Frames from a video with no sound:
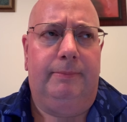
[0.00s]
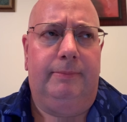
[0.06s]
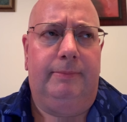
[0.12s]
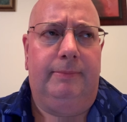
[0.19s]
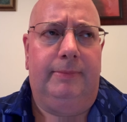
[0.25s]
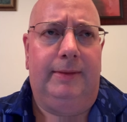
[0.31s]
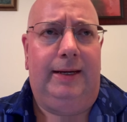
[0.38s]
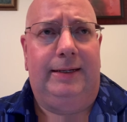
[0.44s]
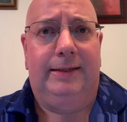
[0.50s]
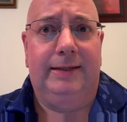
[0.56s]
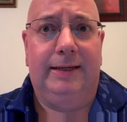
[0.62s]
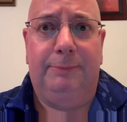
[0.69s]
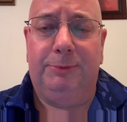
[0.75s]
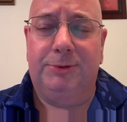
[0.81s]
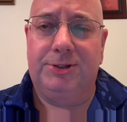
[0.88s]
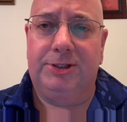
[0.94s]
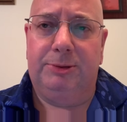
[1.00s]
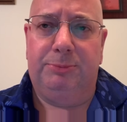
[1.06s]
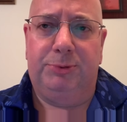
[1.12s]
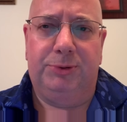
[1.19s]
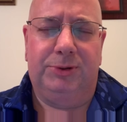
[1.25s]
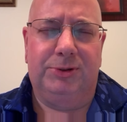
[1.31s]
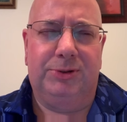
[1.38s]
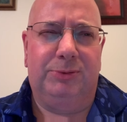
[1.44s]
ninety-nine percent uh, of
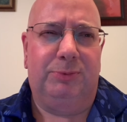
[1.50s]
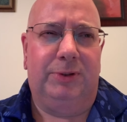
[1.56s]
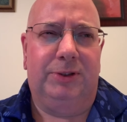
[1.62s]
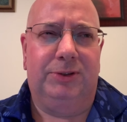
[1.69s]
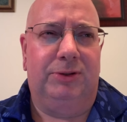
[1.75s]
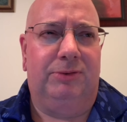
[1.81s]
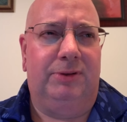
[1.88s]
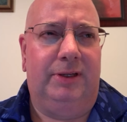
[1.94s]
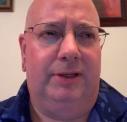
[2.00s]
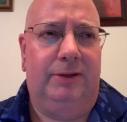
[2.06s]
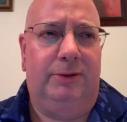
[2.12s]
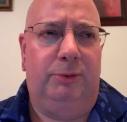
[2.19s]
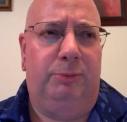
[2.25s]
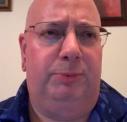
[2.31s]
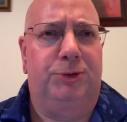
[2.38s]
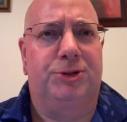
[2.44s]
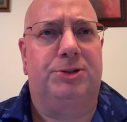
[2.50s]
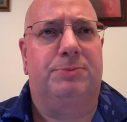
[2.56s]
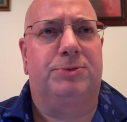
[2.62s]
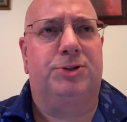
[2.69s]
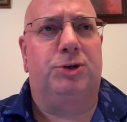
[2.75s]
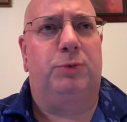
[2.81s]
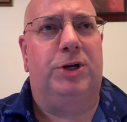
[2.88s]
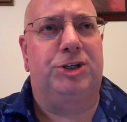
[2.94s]
Buddhists want to think, oh,
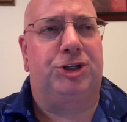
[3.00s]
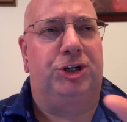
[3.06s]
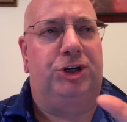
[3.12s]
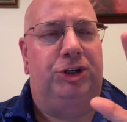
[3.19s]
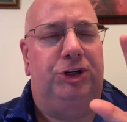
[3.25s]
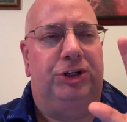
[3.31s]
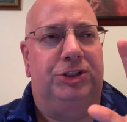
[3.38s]
Buddhism's original,